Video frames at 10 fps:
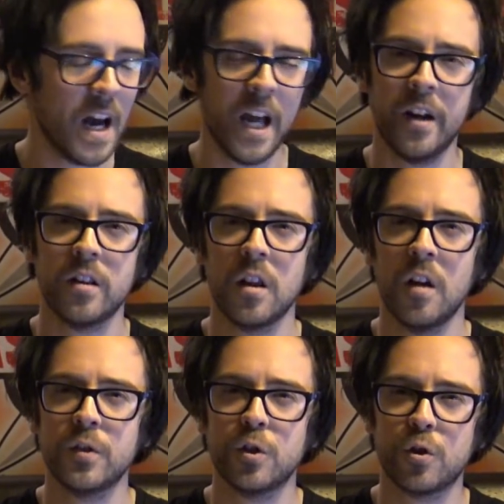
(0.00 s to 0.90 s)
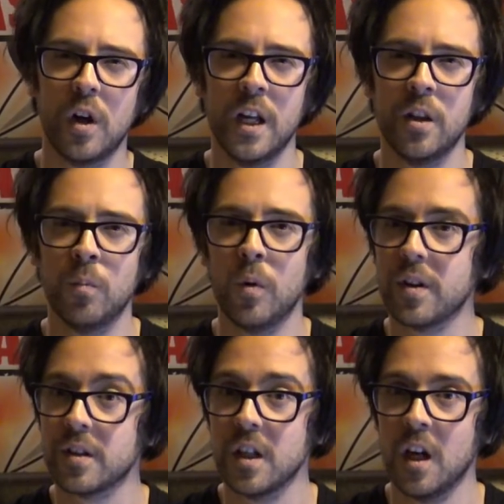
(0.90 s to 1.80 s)
and I'd love to try them with
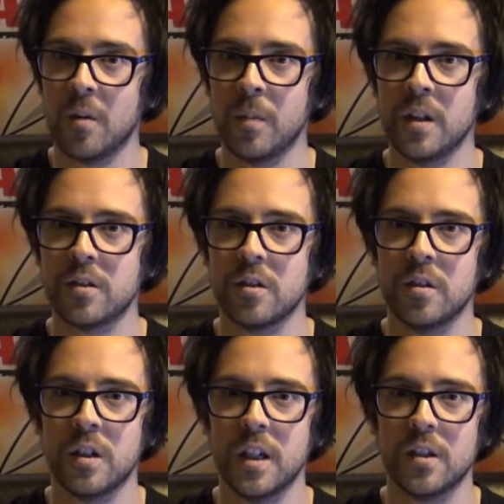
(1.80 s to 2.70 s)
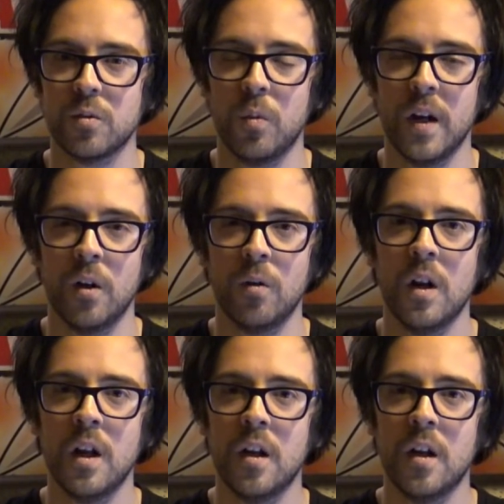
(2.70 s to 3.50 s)
a Terminator unit as well